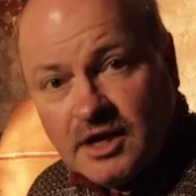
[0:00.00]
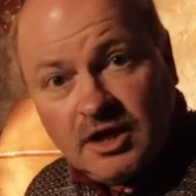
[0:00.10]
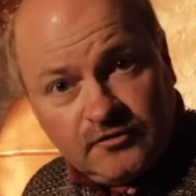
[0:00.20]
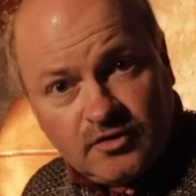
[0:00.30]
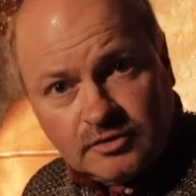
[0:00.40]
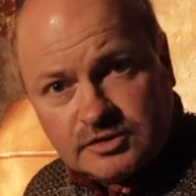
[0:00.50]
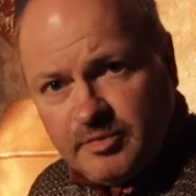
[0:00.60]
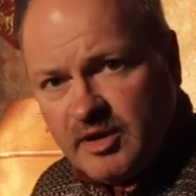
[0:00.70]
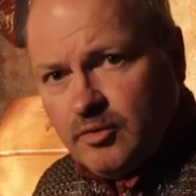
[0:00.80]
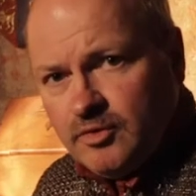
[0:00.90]
And of course, the
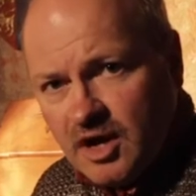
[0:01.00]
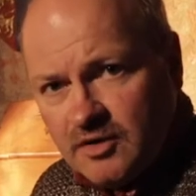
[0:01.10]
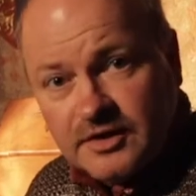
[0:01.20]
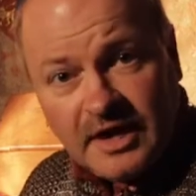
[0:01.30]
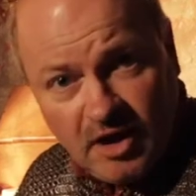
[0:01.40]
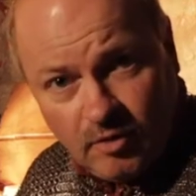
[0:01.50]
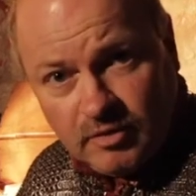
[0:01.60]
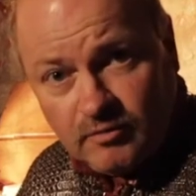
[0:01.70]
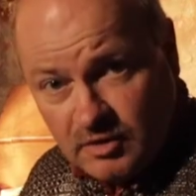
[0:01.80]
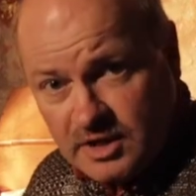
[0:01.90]
people know that
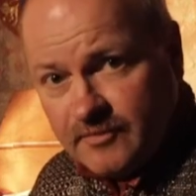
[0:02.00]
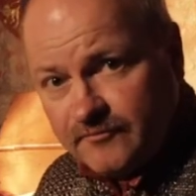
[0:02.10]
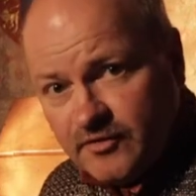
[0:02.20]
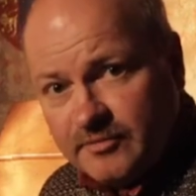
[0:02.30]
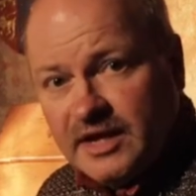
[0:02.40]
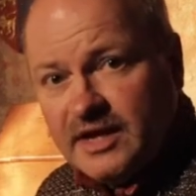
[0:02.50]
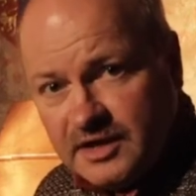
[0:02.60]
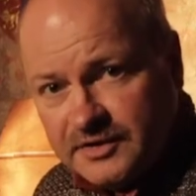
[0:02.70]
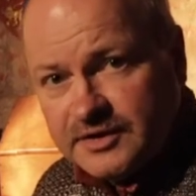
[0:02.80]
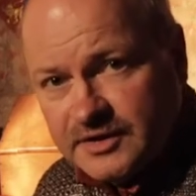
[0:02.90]
help will come from
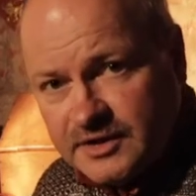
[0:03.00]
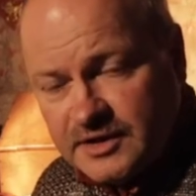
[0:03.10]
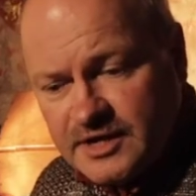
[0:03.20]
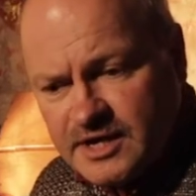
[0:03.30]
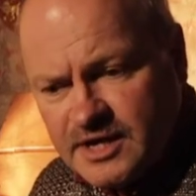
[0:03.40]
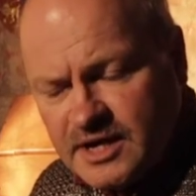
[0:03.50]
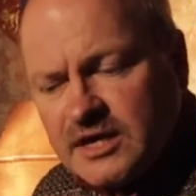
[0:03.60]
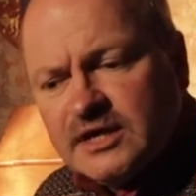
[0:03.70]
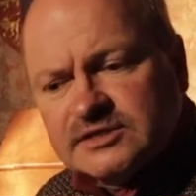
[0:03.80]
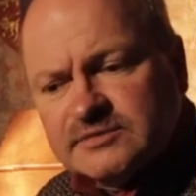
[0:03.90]
England.
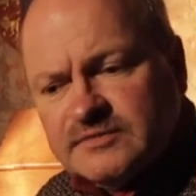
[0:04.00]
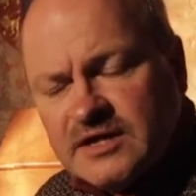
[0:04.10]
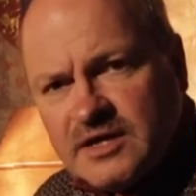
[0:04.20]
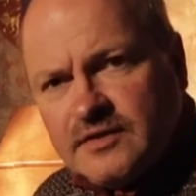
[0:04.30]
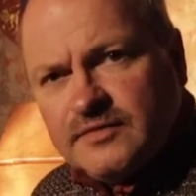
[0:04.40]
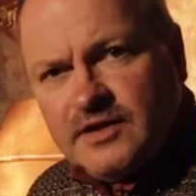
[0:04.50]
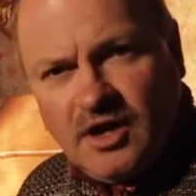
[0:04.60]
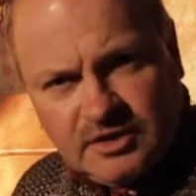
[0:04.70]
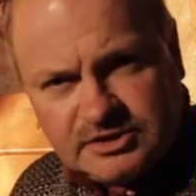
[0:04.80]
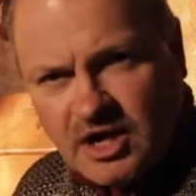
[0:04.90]
Yes, the
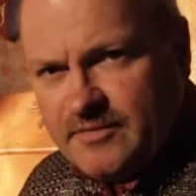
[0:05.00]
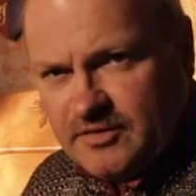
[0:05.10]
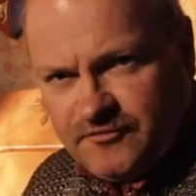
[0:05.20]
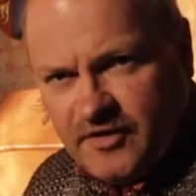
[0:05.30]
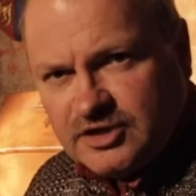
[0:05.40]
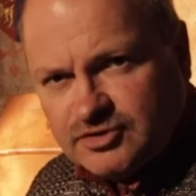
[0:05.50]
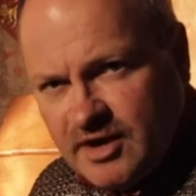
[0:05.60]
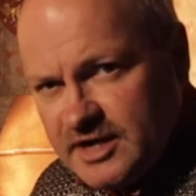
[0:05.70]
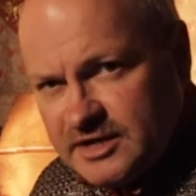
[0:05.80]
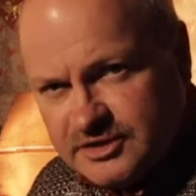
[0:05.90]
last time the French
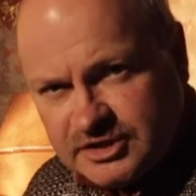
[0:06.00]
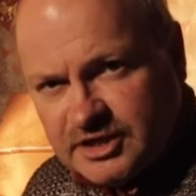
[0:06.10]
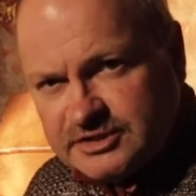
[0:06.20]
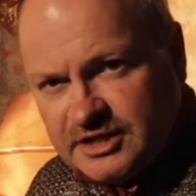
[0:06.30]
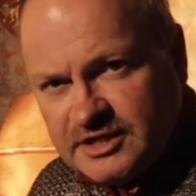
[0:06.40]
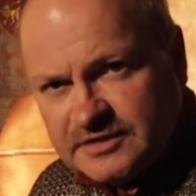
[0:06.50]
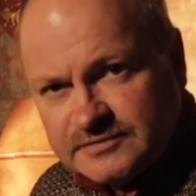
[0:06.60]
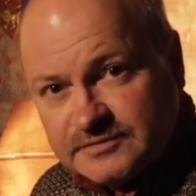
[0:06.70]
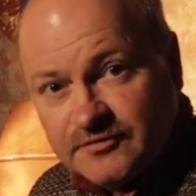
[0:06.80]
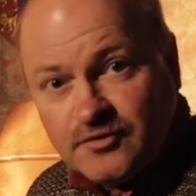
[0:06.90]
raided Jersey,
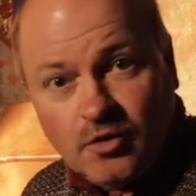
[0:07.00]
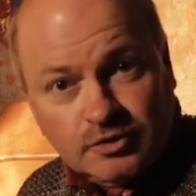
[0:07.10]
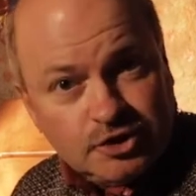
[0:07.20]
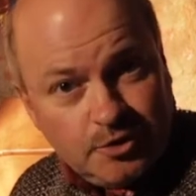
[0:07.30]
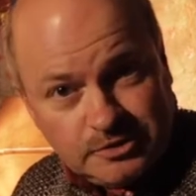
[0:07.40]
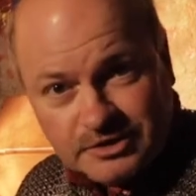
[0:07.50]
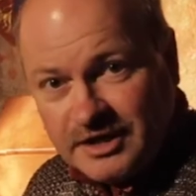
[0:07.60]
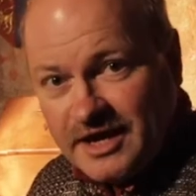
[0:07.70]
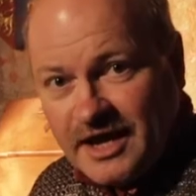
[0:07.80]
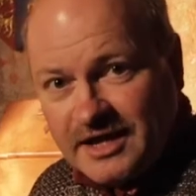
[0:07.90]
of course, who was at
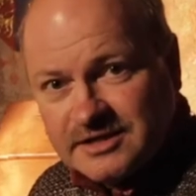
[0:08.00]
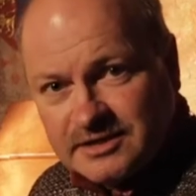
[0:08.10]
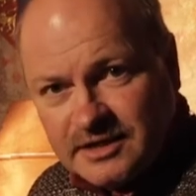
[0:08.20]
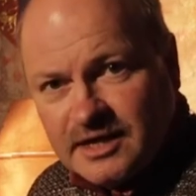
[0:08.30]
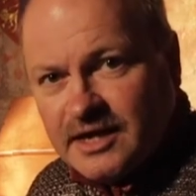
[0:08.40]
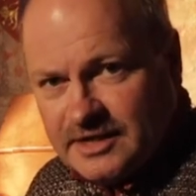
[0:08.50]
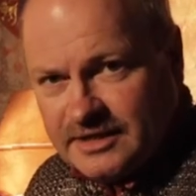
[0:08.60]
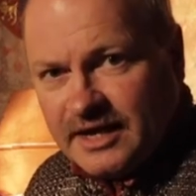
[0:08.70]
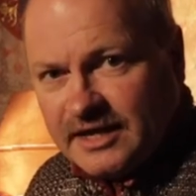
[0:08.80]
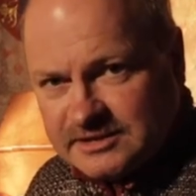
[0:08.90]
their head?
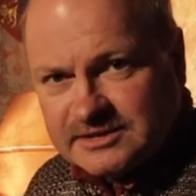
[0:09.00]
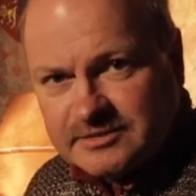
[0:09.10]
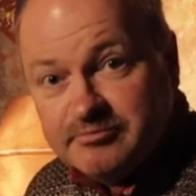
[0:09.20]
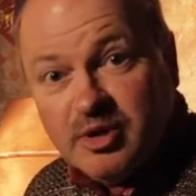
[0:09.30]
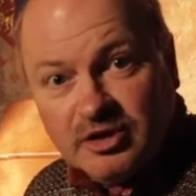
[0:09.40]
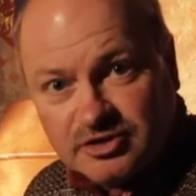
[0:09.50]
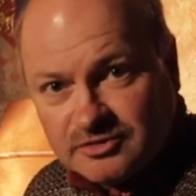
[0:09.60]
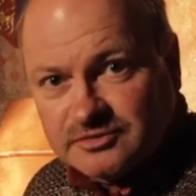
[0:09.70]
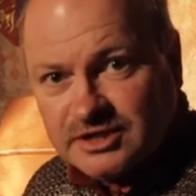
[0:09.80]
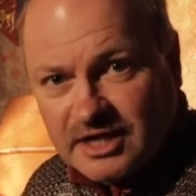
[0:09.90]
Yes,
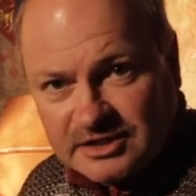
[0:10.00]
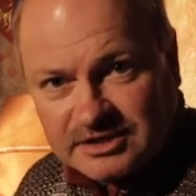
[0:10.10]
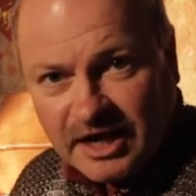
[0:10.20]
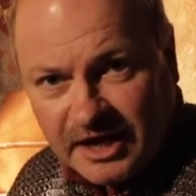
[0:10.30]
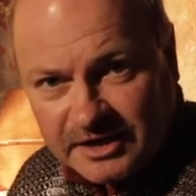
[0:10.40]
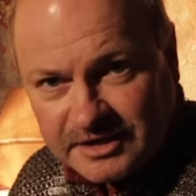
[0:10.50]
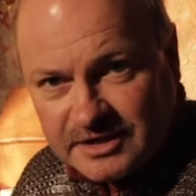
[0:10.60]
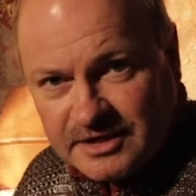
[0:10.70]
Bertrand de Guesclin